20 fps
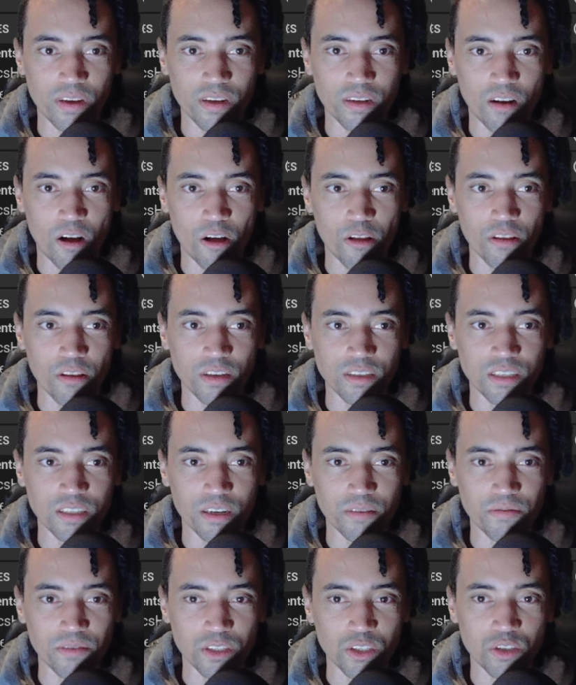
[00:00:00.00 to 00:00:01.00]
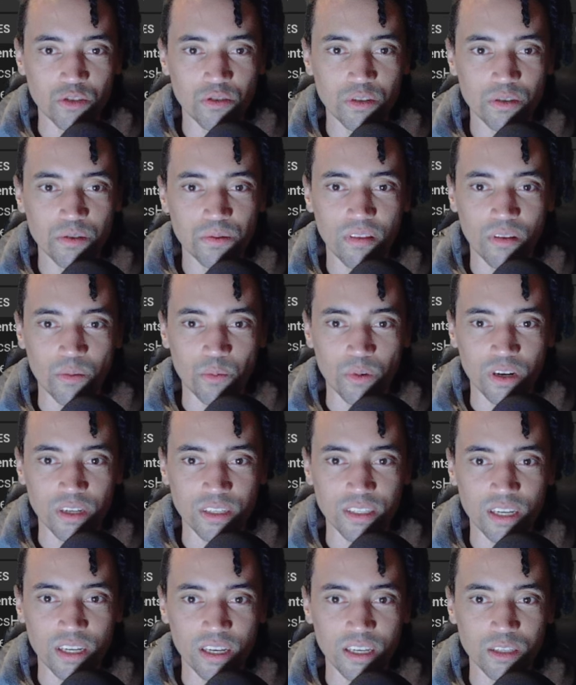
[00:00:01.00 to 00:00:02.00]
all this stuff is true, then we're going to
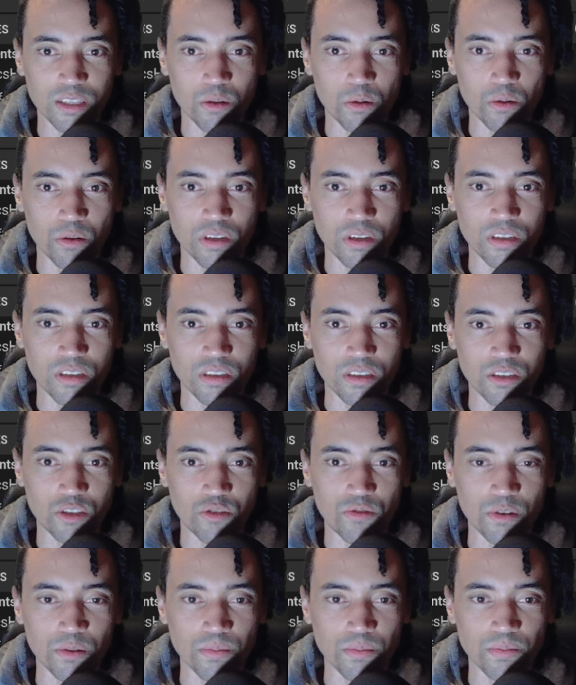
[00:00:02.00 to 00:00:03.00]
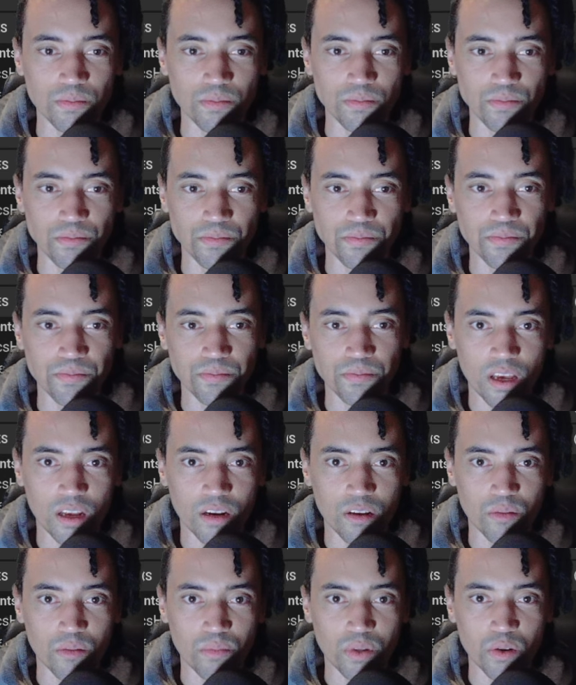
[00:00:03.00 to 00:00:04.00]
set is holding to true. Correct! Hit
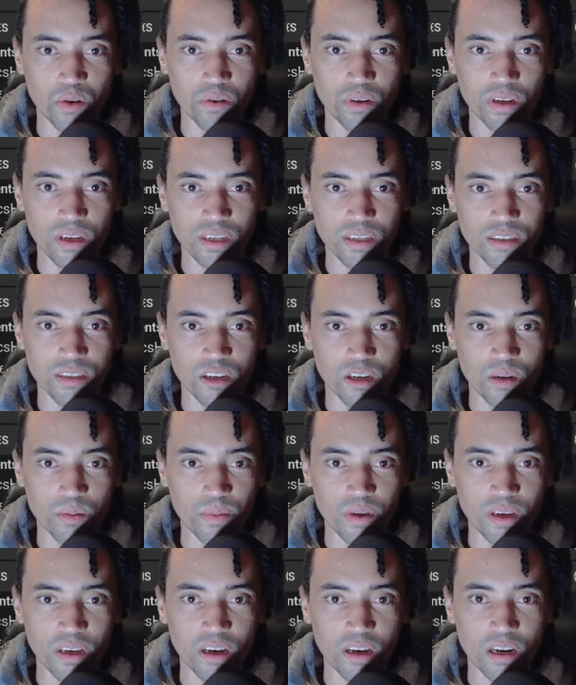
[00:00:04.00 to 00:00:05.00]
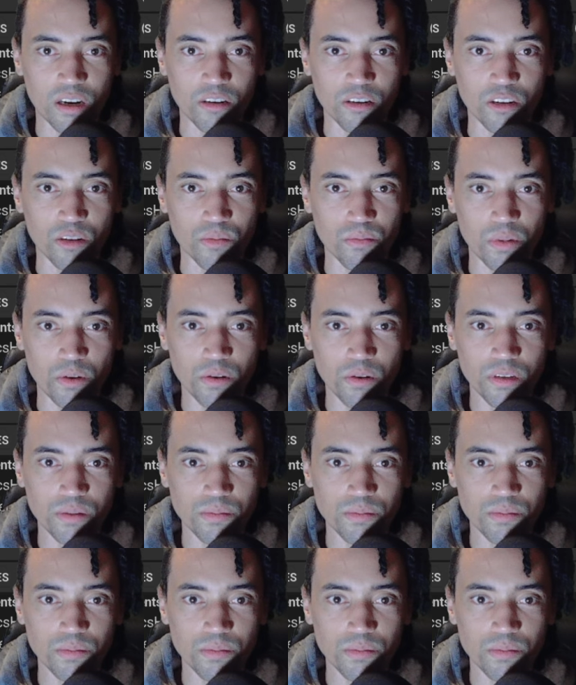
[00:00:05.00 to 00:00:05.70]
component is going to be our component.